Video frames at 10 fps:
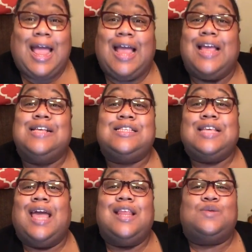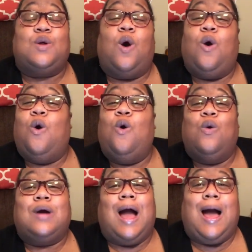And he's saying this with a
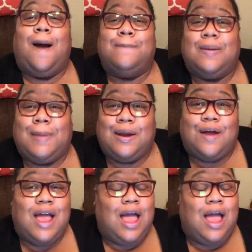whole calm demeanor.